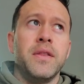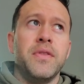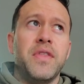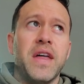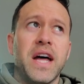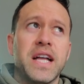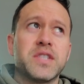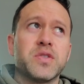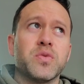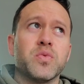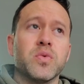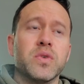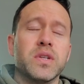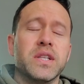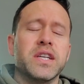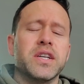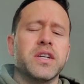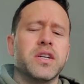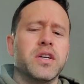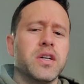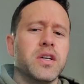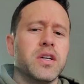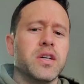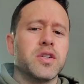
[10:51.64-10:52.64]
That's really
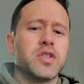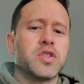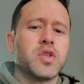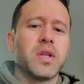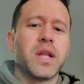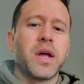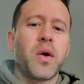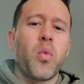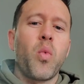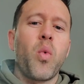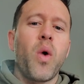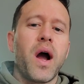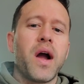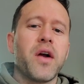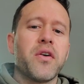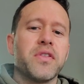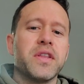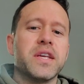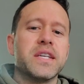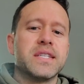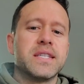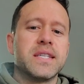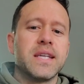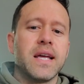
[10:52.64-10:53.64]
good. So like, why are
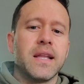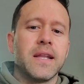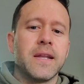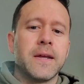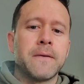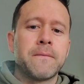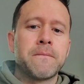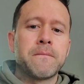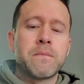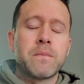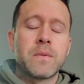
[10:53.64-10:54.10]
they selling?